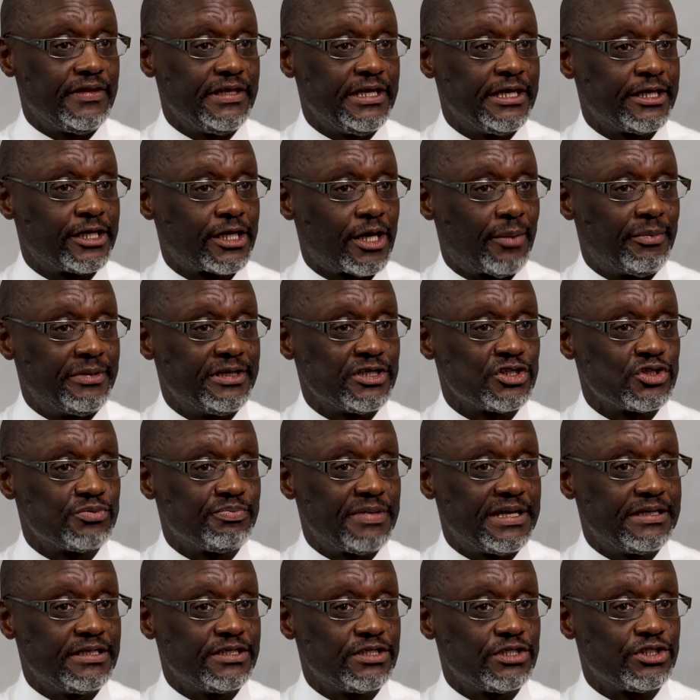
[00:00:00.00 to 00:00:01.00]
the income and
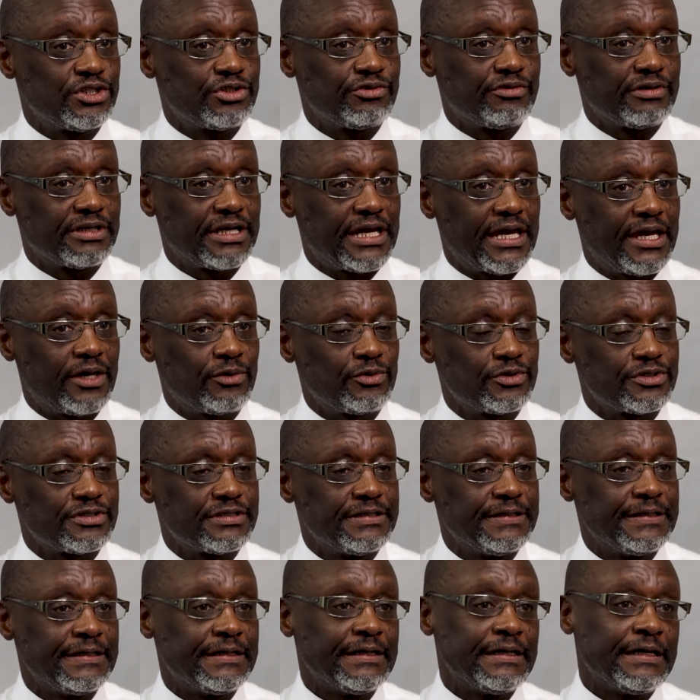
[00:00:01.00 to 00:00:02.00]
expenditure account.
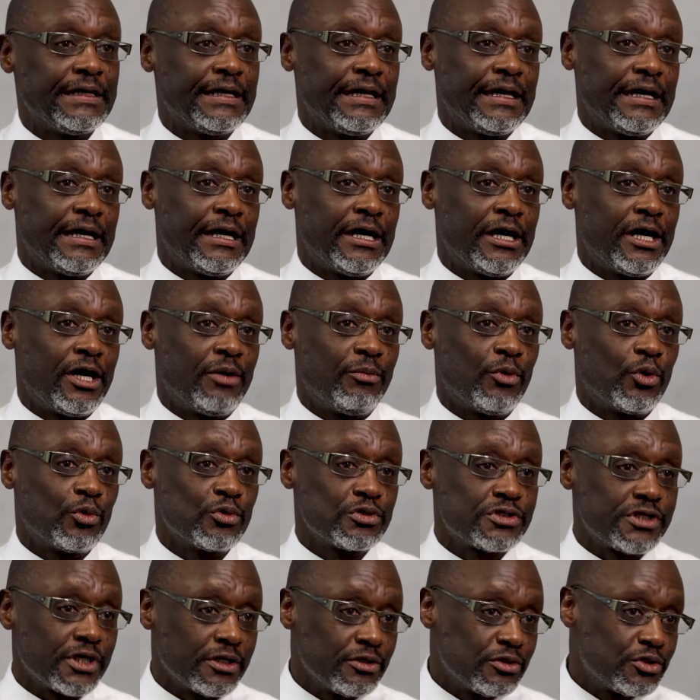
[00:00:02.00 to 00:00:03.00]

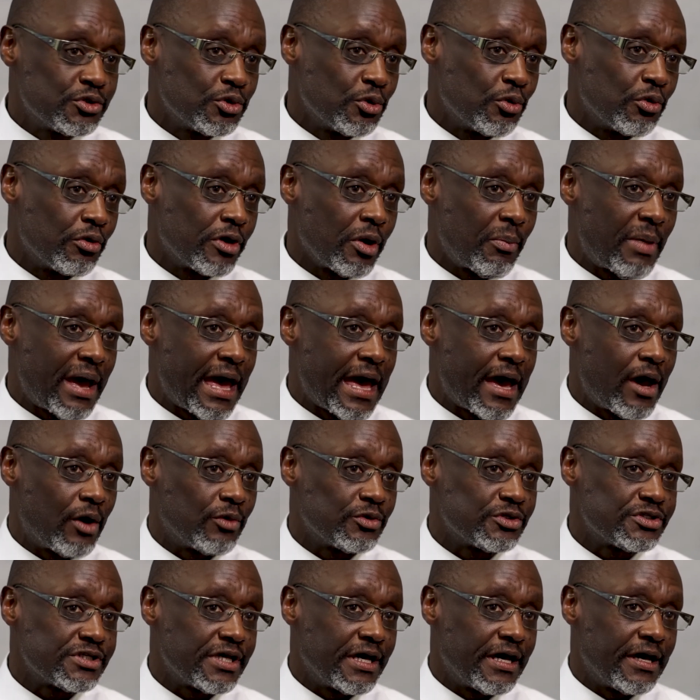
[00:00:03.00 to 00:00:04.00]
Also talk
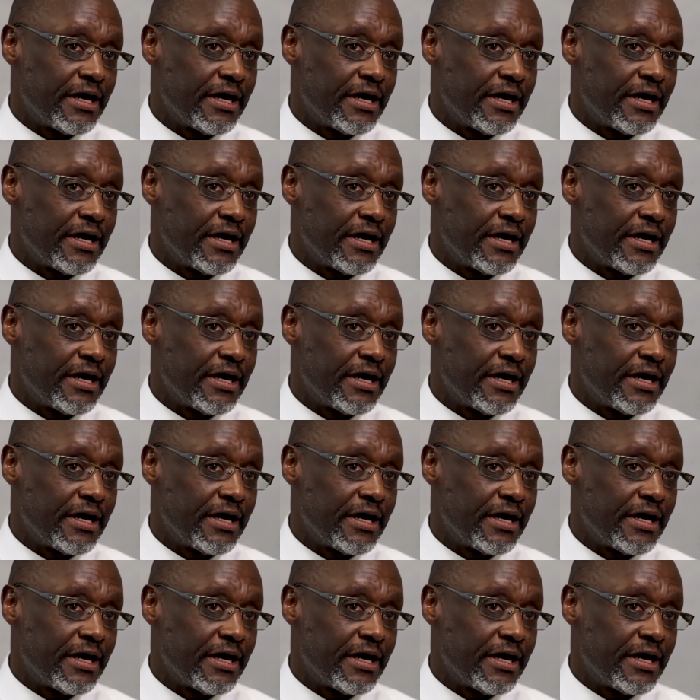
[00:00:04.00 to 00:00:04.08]
about